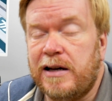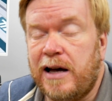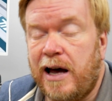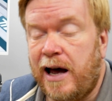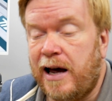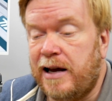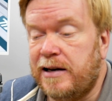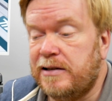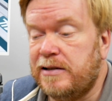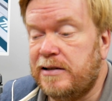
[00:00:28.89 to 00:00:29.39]

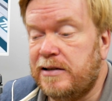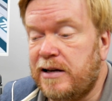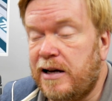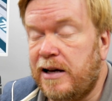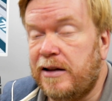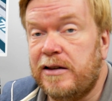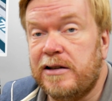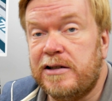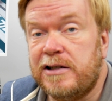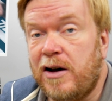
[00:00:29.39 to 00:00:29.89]
and
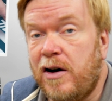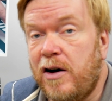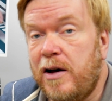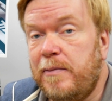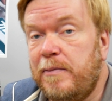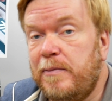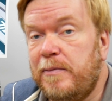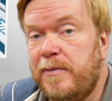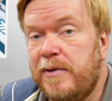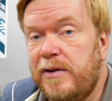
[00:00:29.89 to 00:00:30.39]
at the
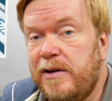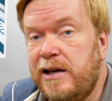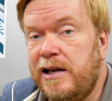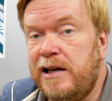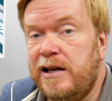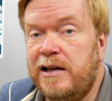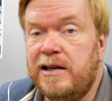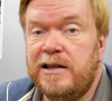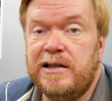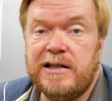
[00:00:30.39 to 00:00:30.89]
time
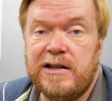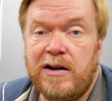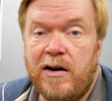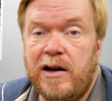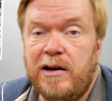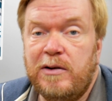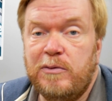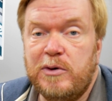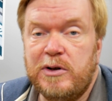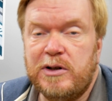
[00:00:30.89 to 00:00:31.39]
the
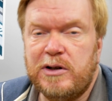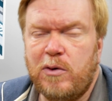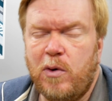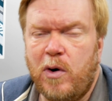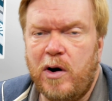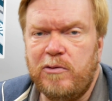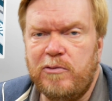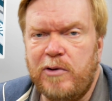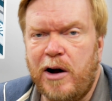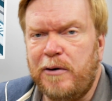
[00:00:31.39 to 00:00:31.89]
design was
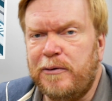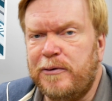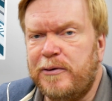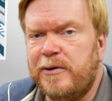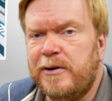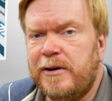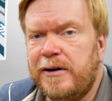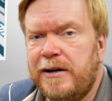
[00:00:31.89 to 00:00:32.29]
quite rough,